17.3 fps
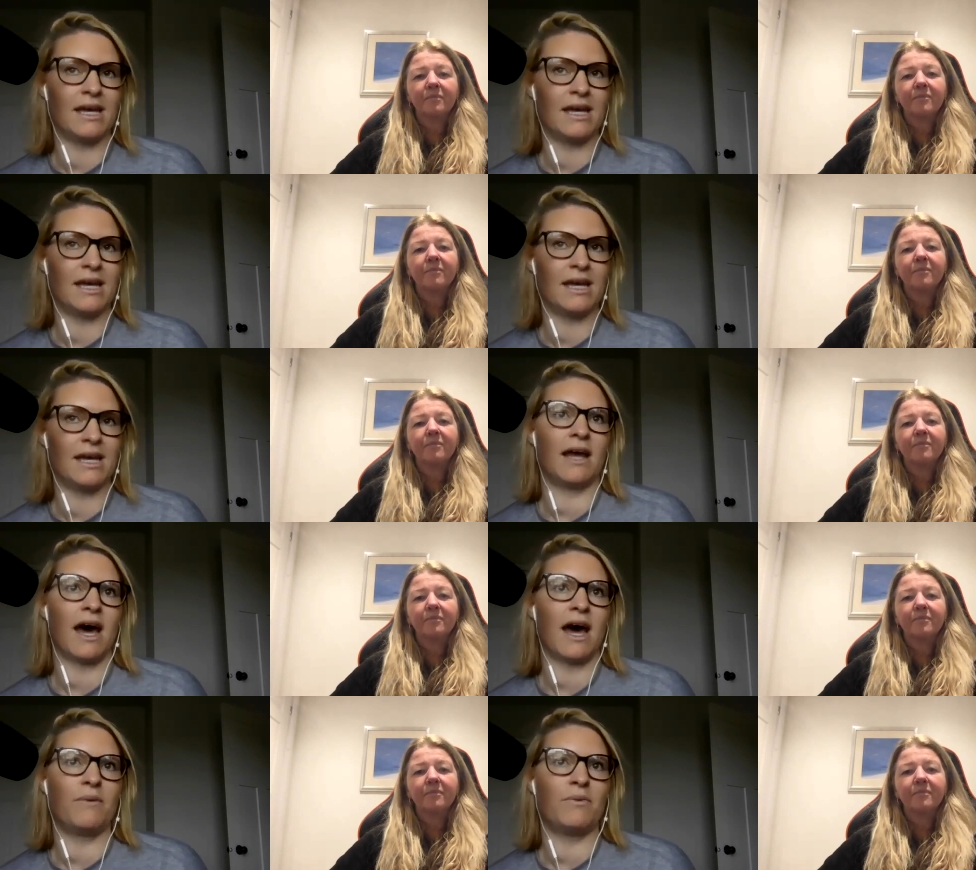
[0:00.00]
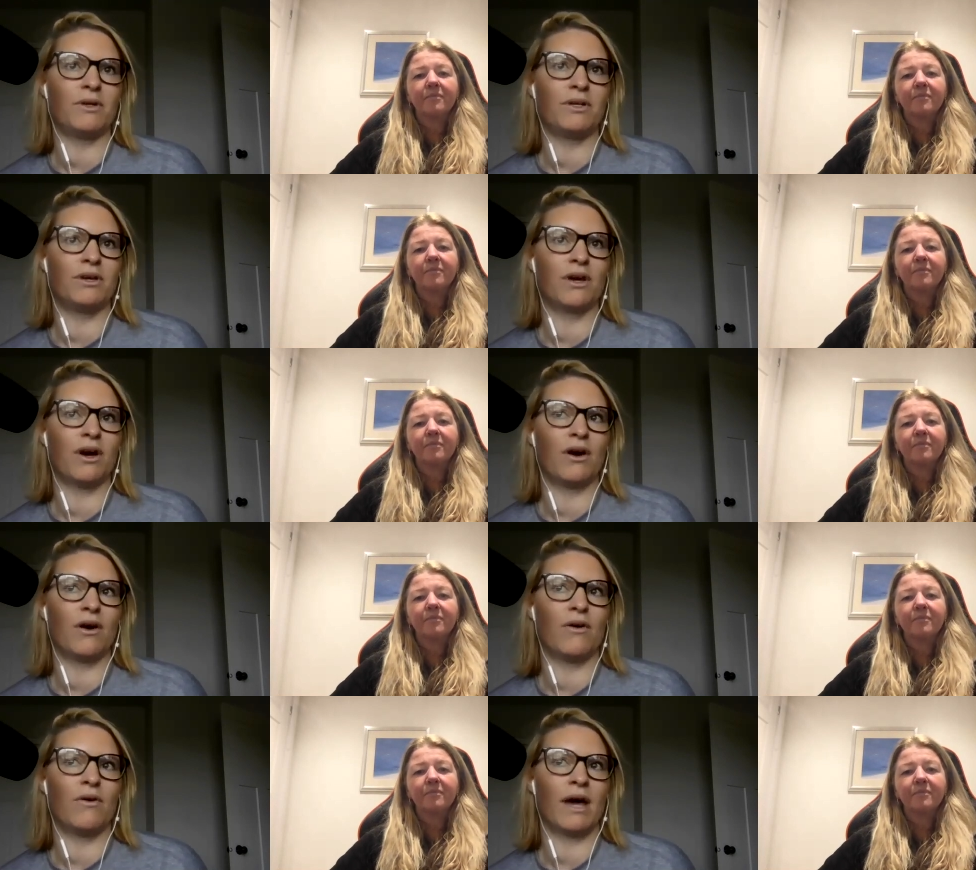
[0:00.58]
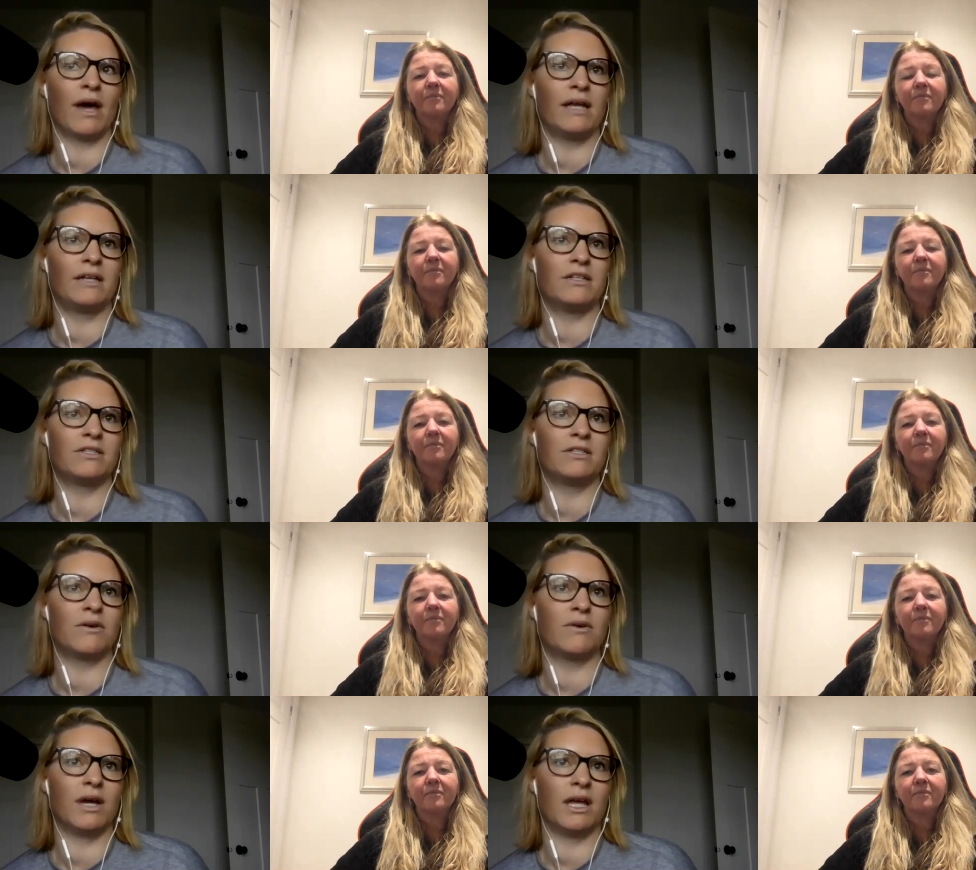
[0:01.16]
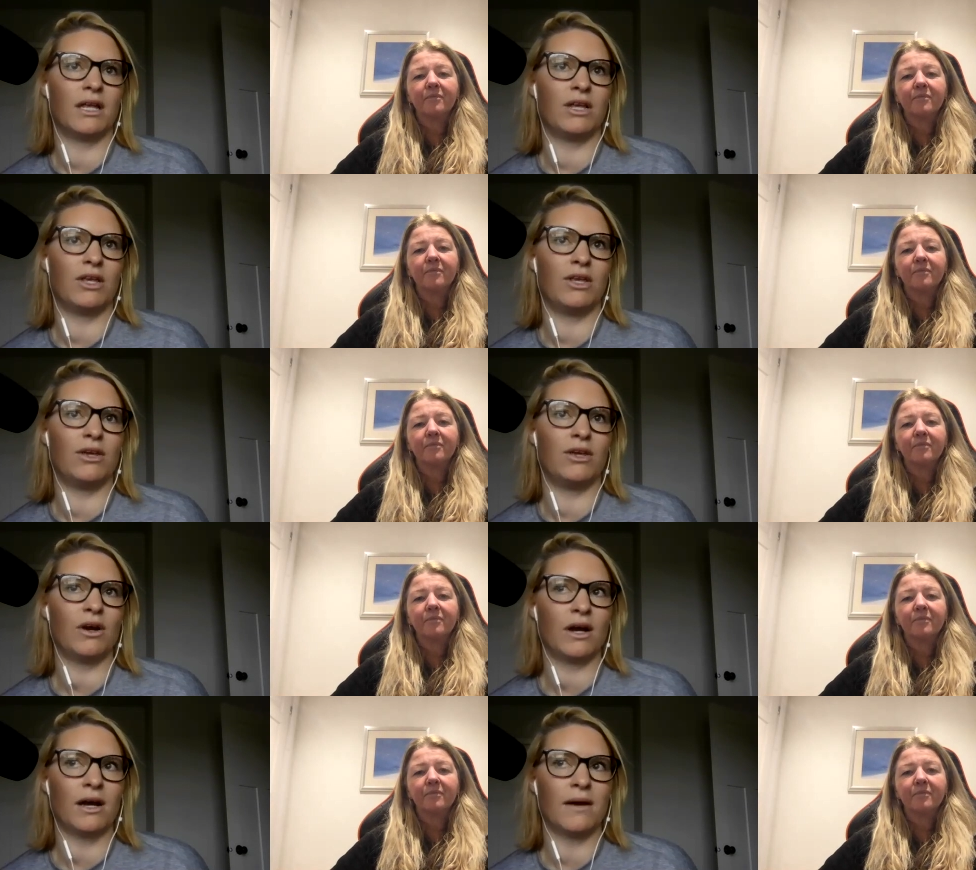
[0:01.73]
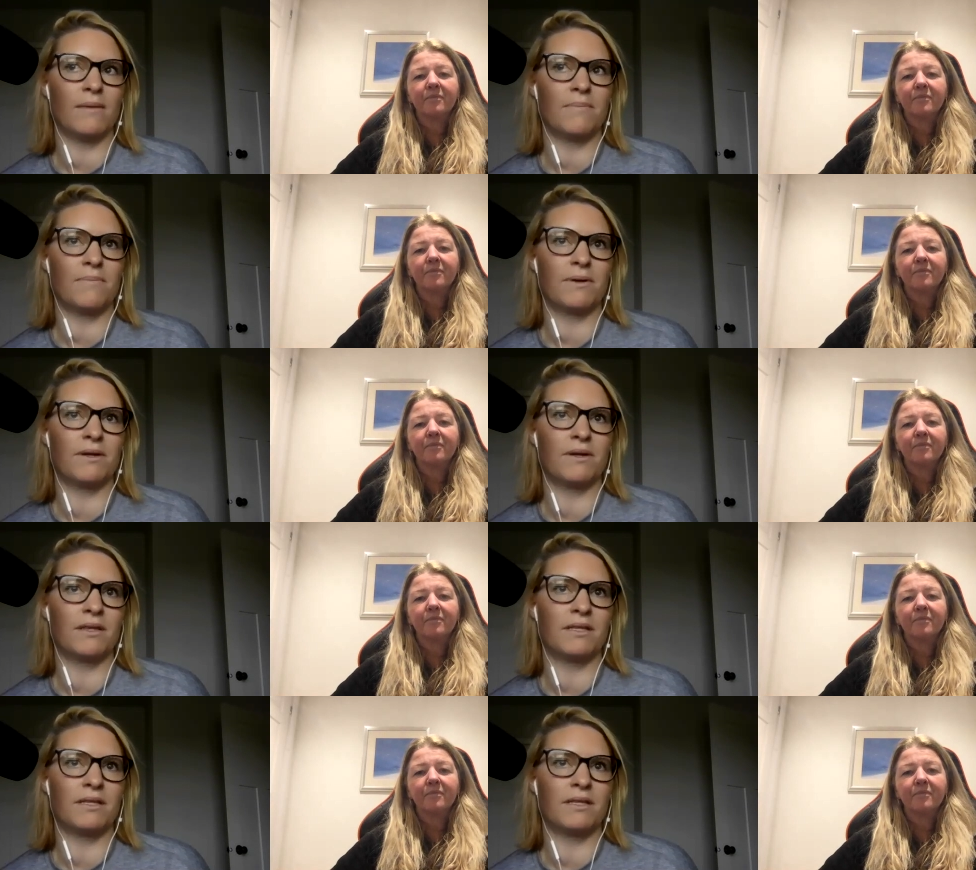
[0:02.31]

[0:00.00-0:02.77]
Speaker 1: and then I would go. And so in Europe,